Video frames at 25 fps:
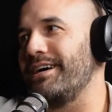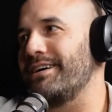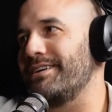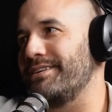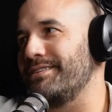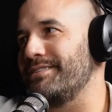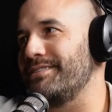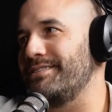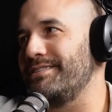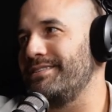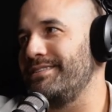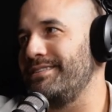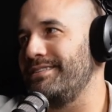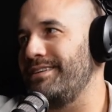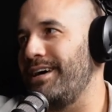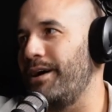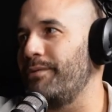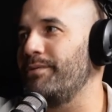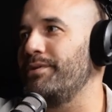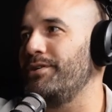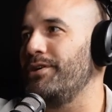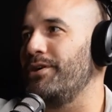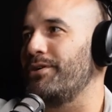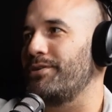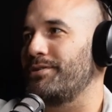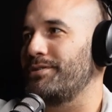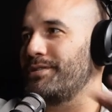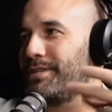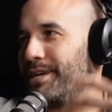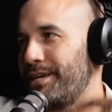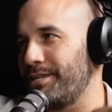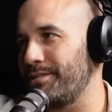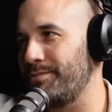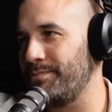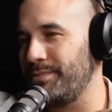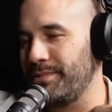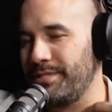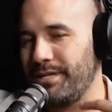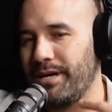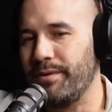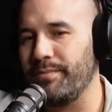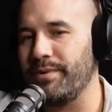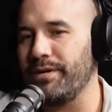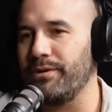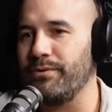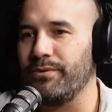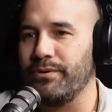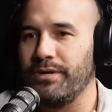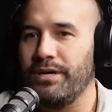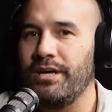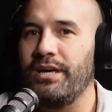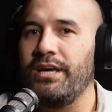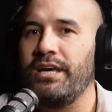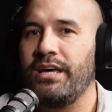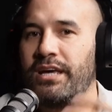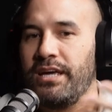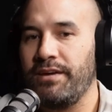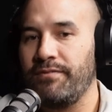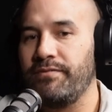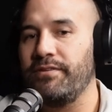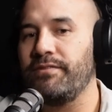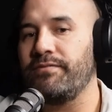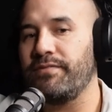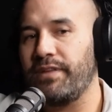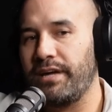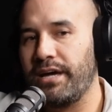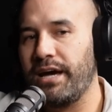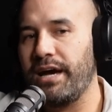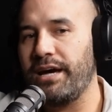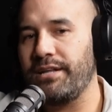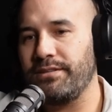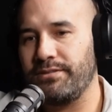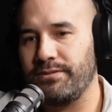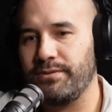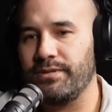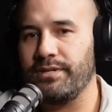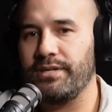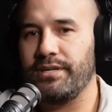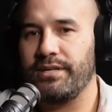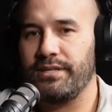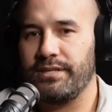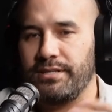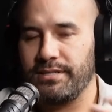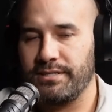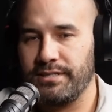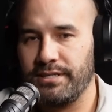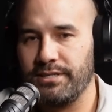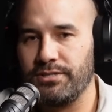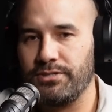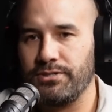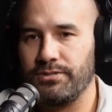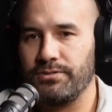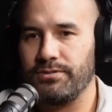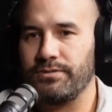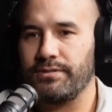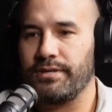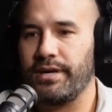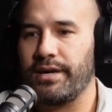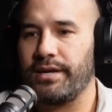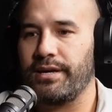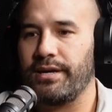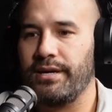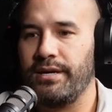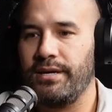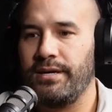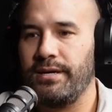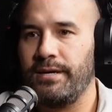Cause I would know. Cause the customer would tell me, or even if they aren't doing it and there's issues, like